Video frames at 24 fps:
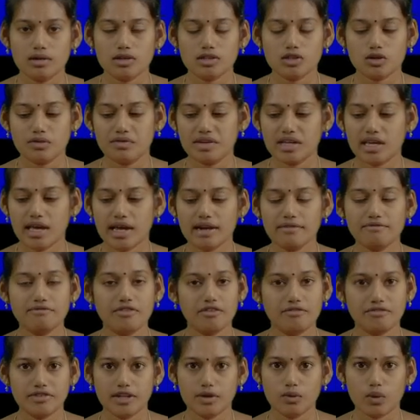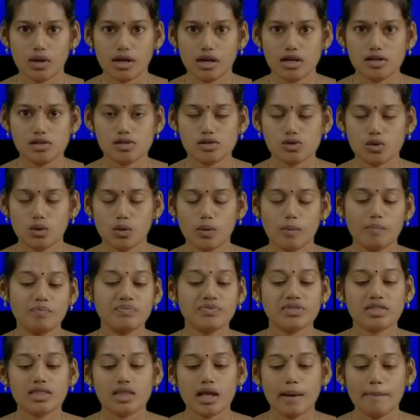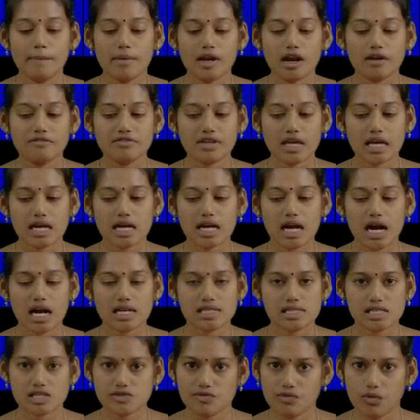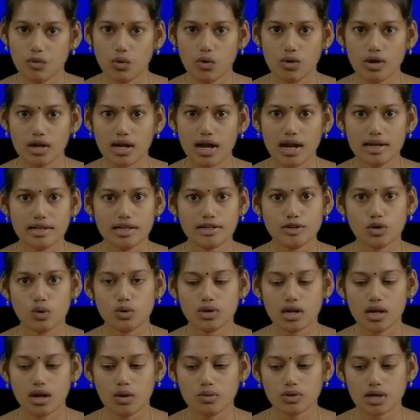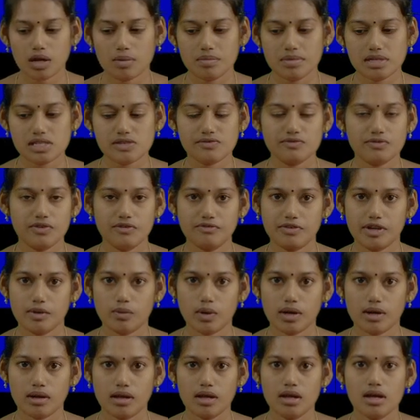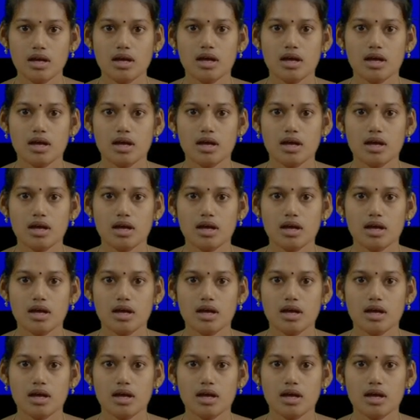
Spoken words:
So we get 51. So number of king cards is 4 and the total outcome is 51.